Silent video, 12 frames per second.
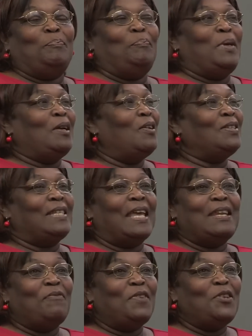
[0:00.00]
Because I
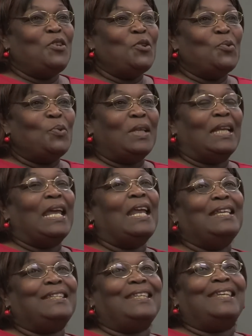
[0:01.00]
never knew that
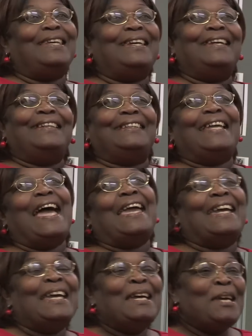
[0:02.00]
anything
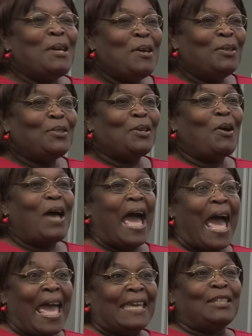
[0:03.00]
like
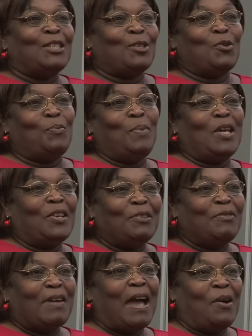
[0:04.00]
ice could be on the
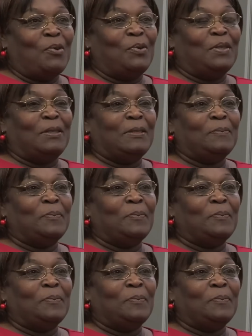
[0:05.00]
ground.